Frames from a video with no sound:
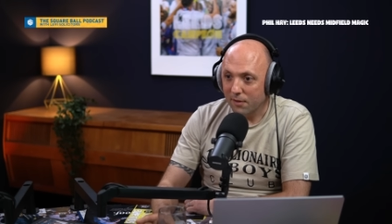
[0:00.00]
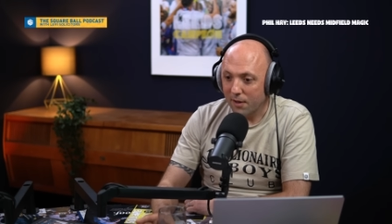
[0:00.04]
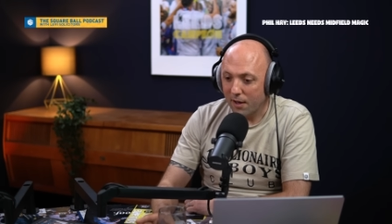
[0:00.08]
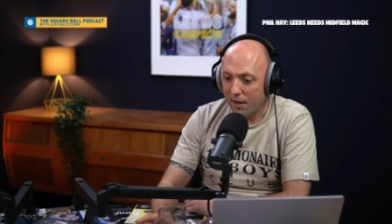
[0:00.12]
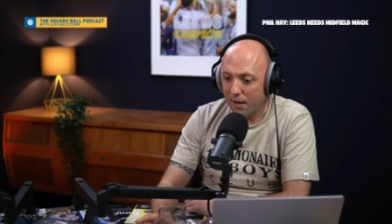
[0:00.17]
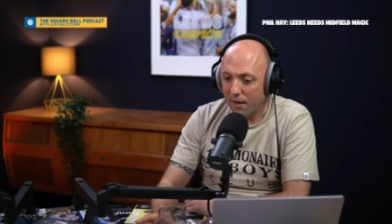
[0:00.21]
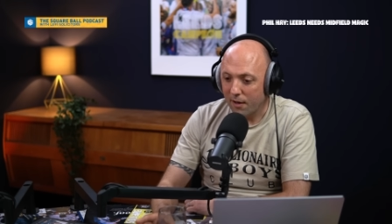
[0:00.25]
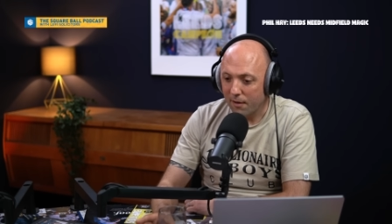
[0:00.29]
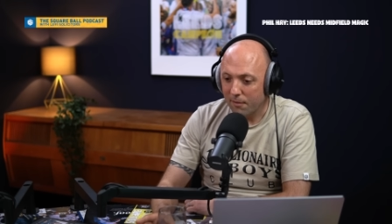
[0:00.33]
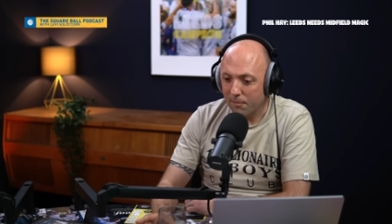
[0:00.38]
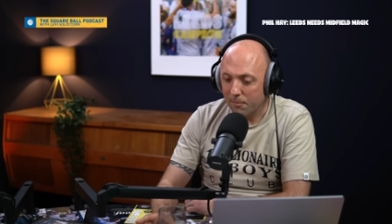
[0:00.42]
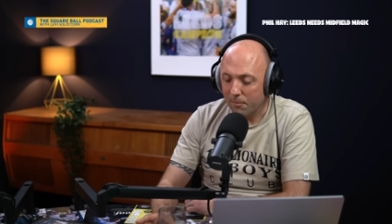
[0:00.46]

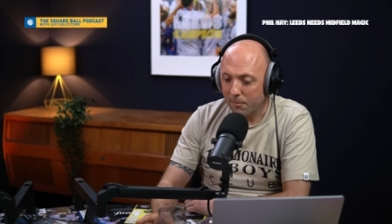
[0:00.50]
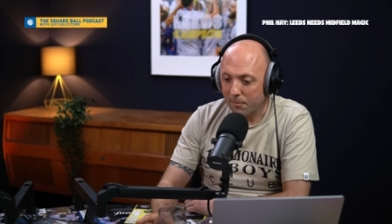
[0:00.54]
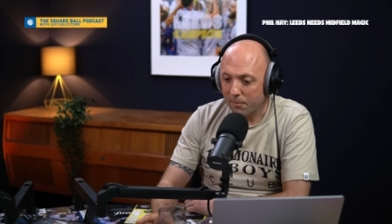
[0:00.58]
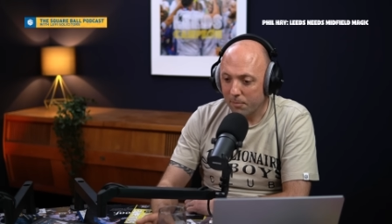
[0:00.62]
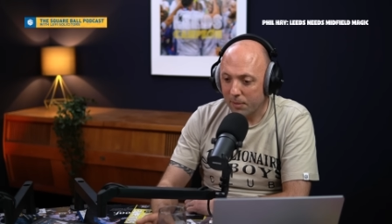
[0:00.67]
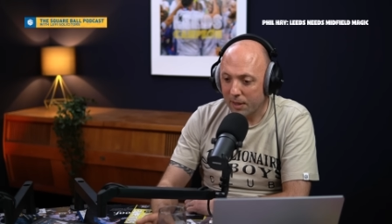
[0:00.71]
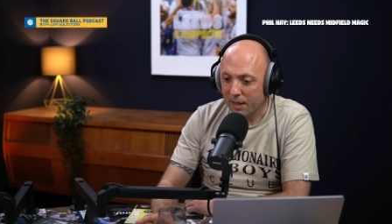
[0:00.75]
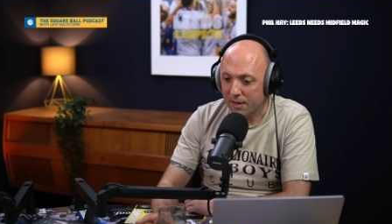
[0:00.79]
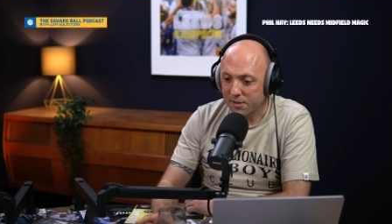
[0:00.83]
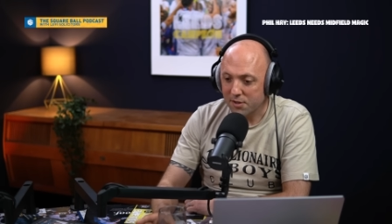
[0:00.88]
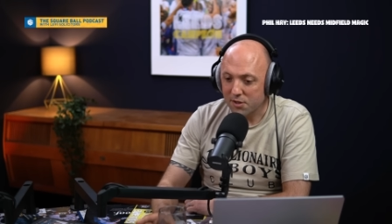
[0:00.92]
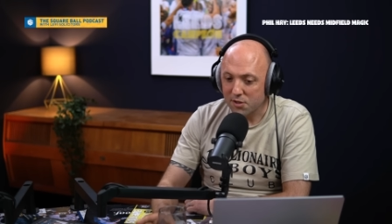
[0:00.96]

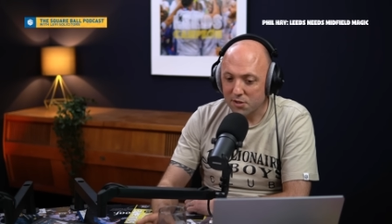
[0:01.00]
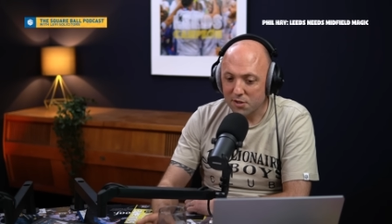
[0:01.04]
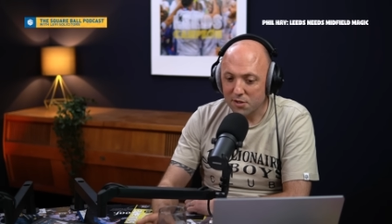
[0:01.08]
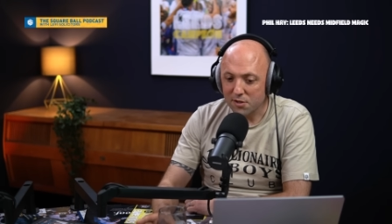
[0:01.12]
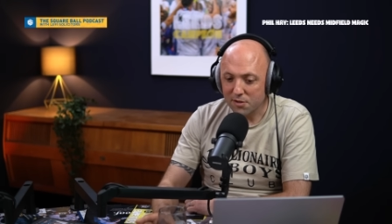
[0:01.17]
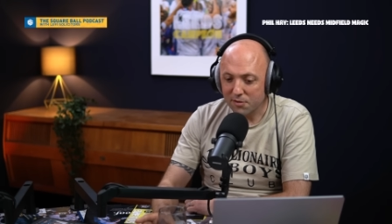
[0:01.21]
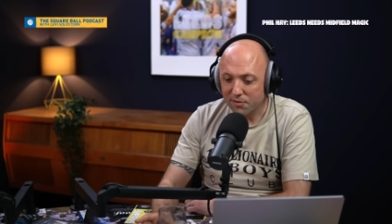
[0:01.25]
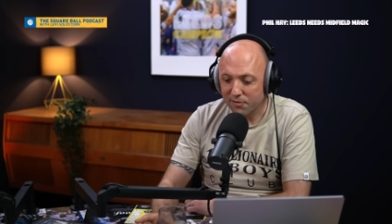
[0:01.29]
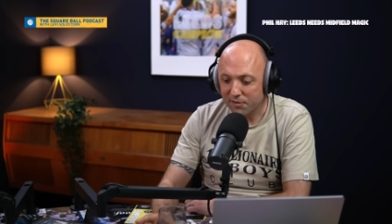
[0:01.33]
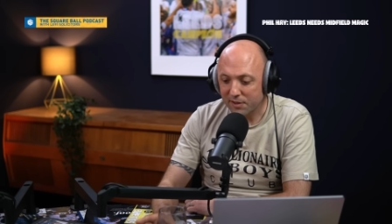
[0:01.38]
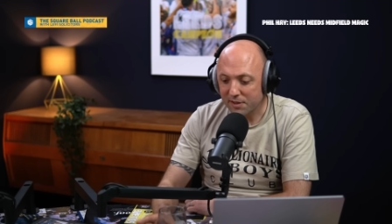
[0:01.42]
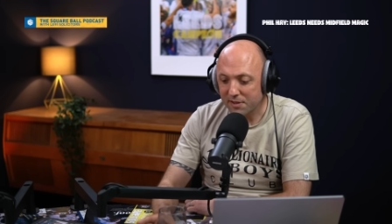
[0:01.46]
passes. There's
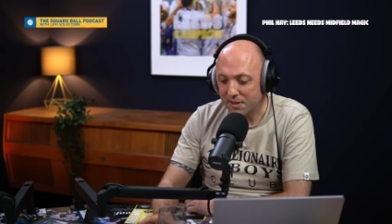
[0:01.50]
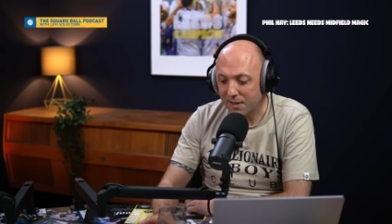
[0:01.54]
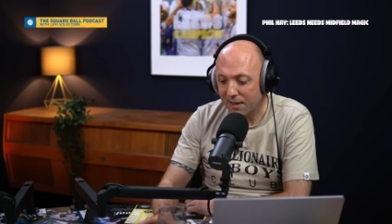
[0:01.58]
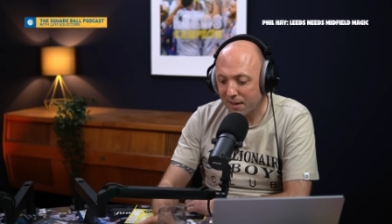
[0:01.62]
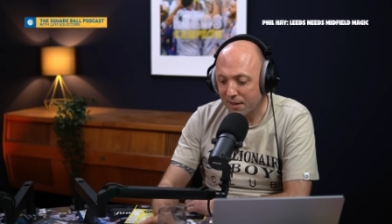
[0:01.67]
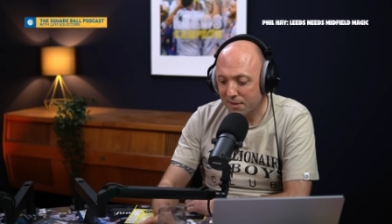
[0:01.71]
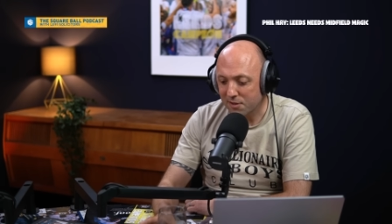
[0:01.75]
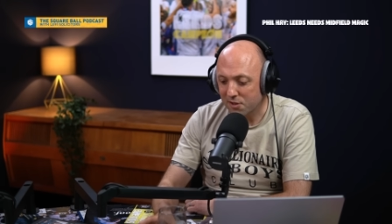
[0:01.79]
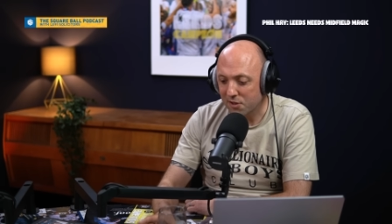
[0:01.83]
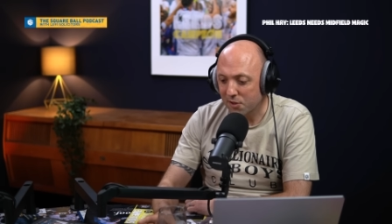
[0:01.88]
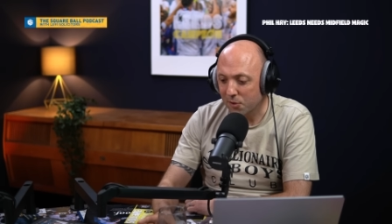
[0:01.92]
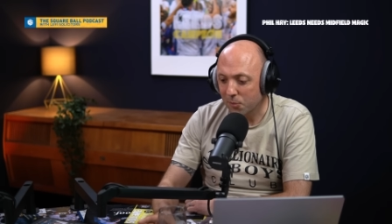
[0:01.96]
a
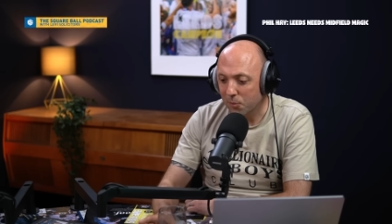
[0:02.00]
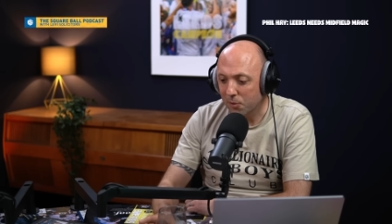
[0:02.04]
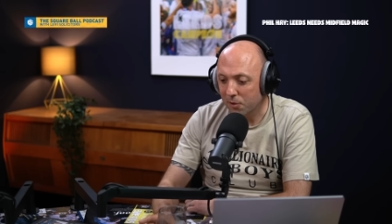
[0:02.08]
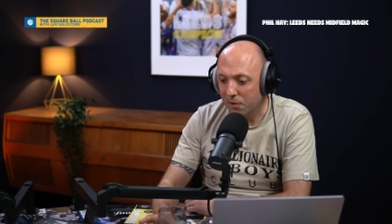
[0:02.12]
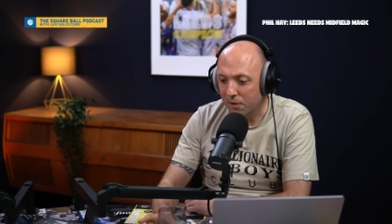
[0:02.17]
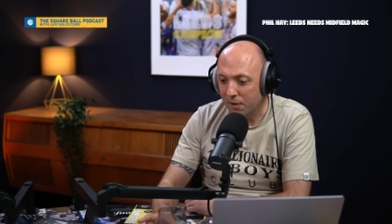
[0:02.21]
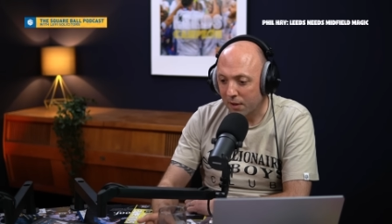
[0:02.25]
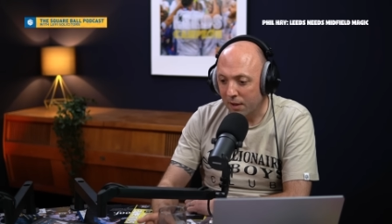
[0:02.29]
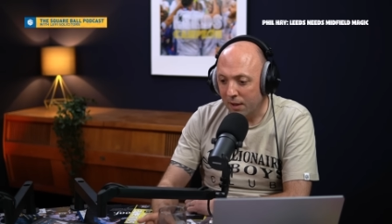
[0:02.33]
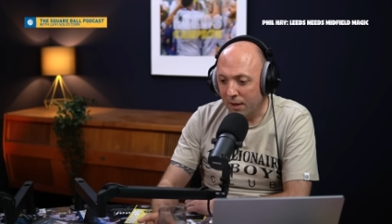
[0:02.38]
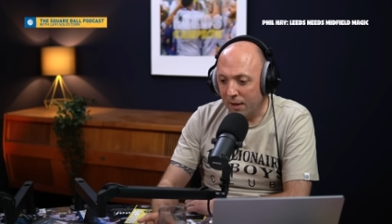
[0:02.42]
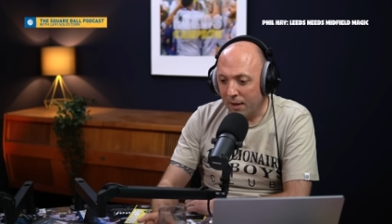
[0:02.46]
fantastic one,